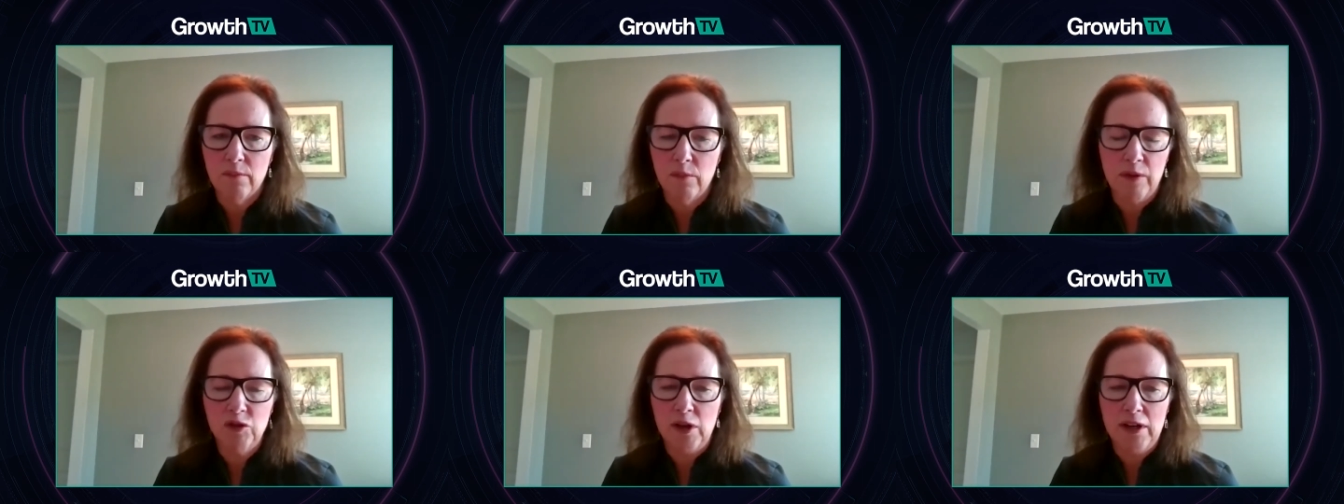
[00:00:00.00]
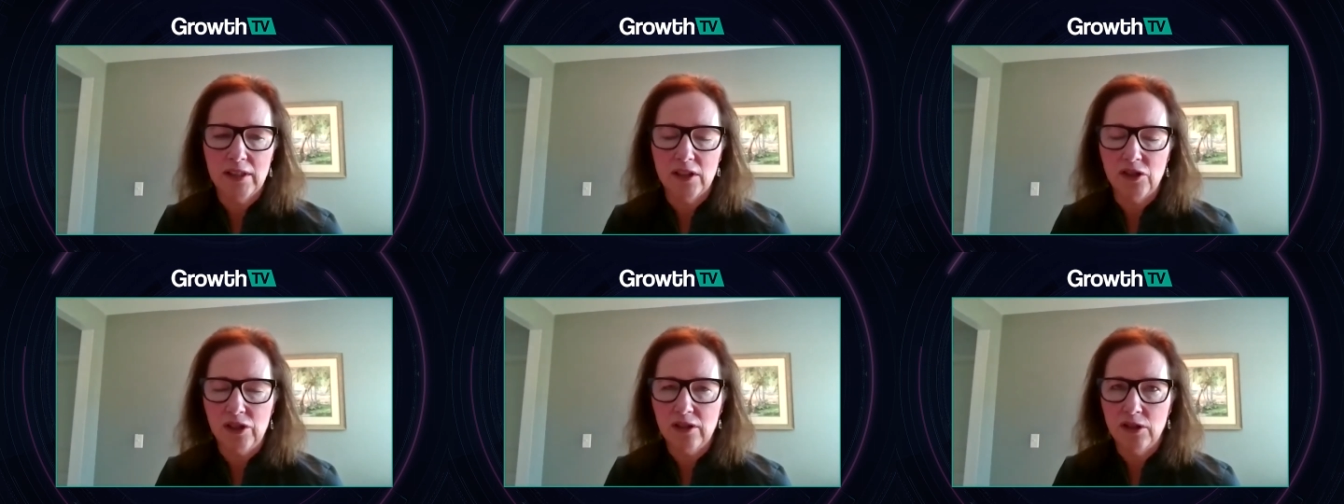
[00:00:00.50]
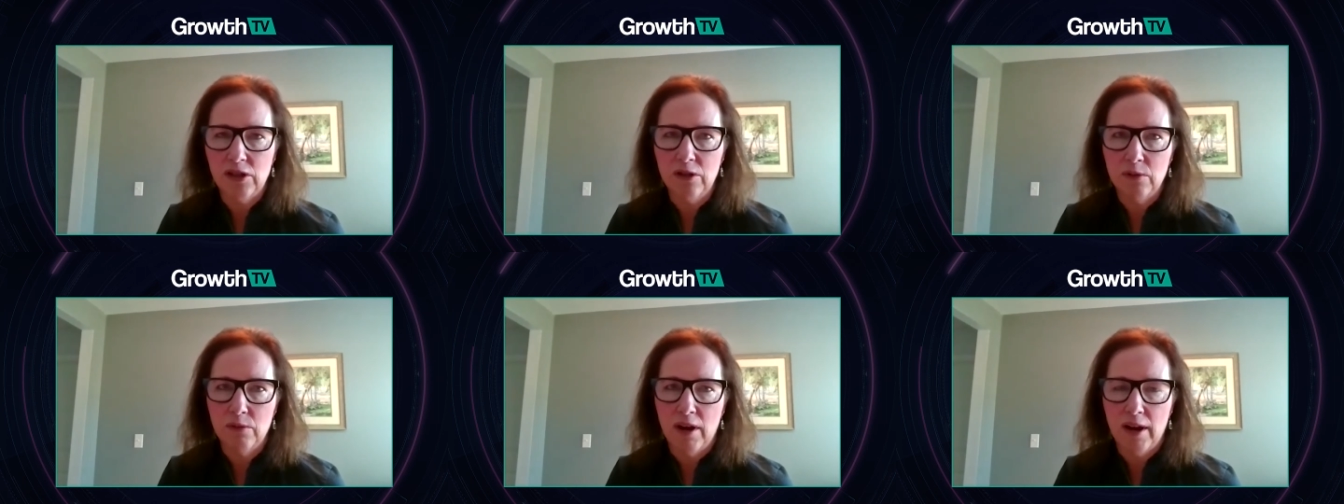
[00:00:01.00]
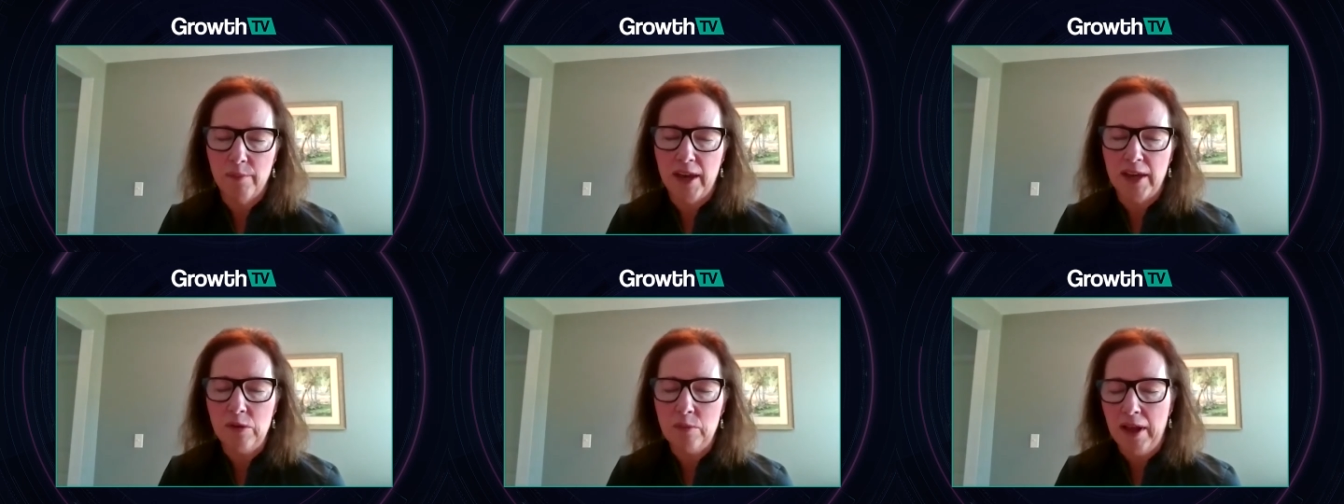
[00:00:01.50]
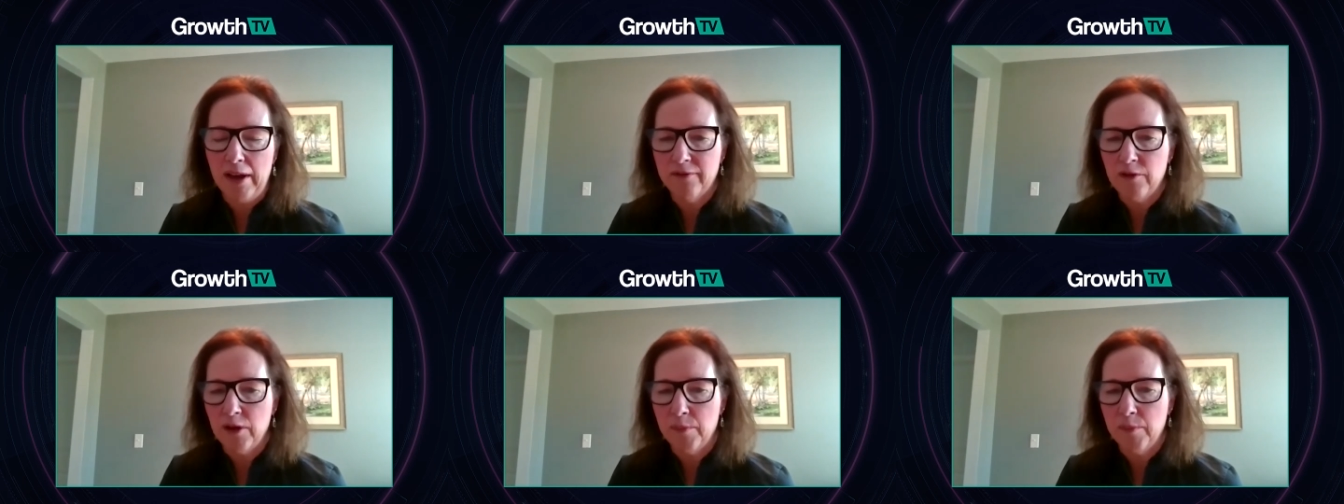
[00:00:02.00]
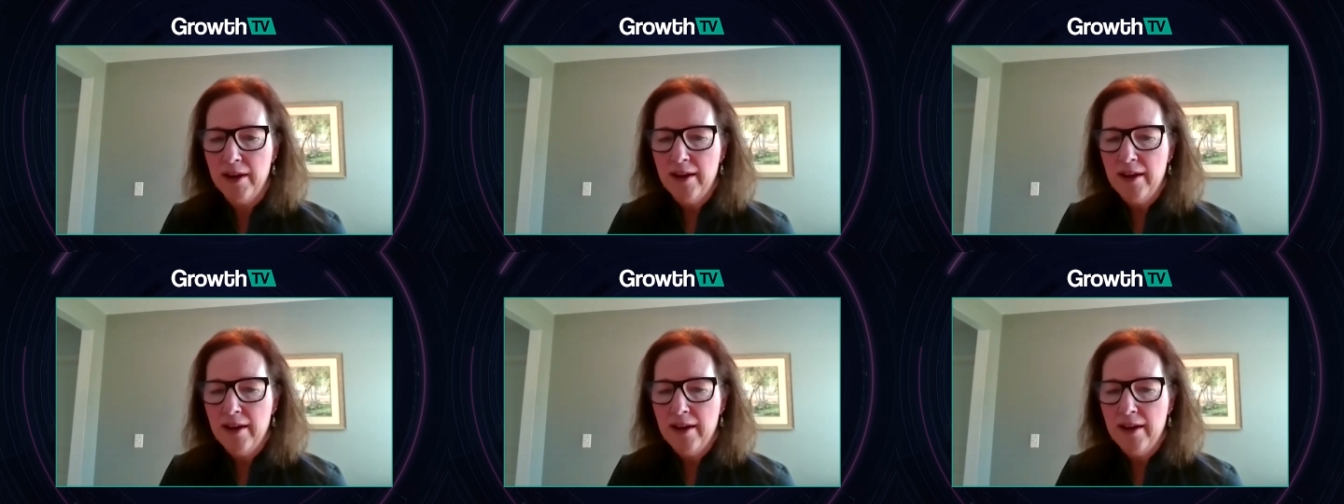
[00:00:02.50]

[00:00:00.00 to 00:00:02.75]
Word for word: we've transitioned to um, that new platform